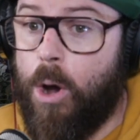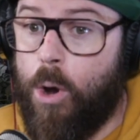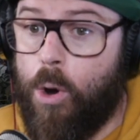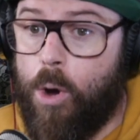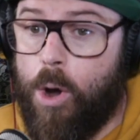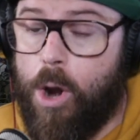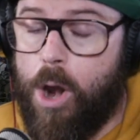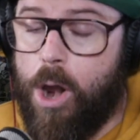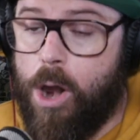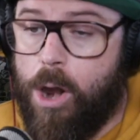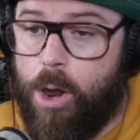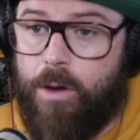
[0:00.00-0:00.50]
a
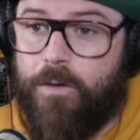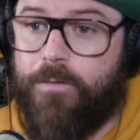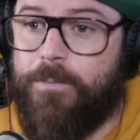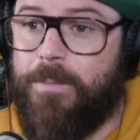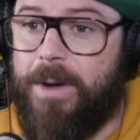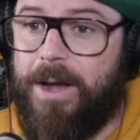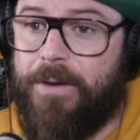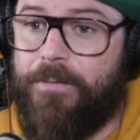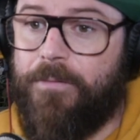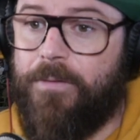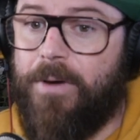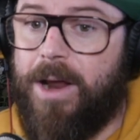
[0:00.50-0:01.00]
lot of
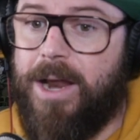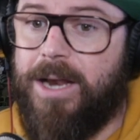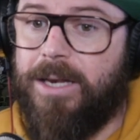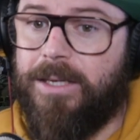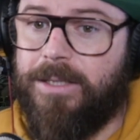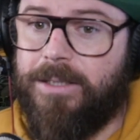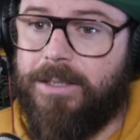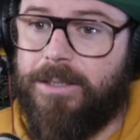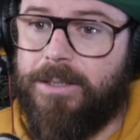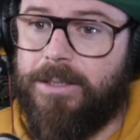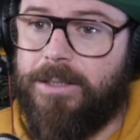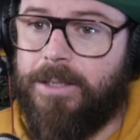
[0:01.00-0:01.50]
my
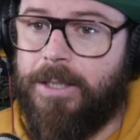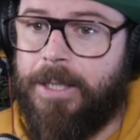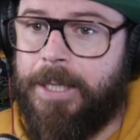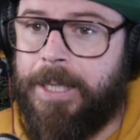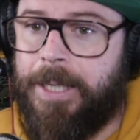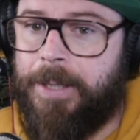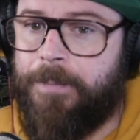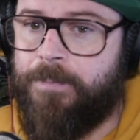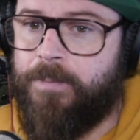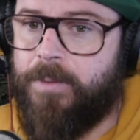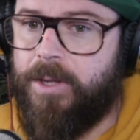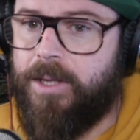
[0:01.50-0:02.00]
friends
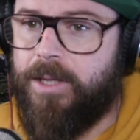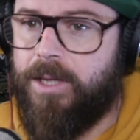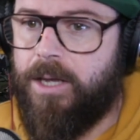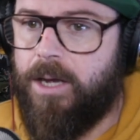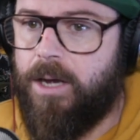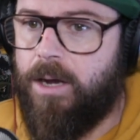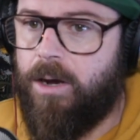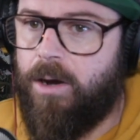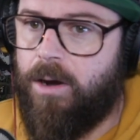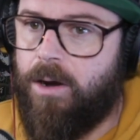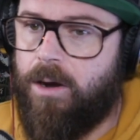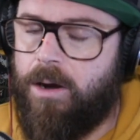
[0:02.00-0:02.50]
that
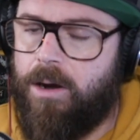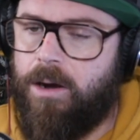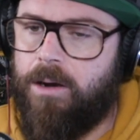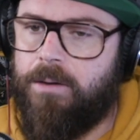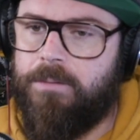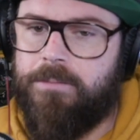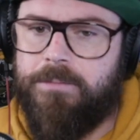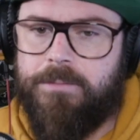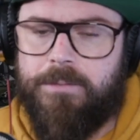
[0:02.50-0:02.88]
are,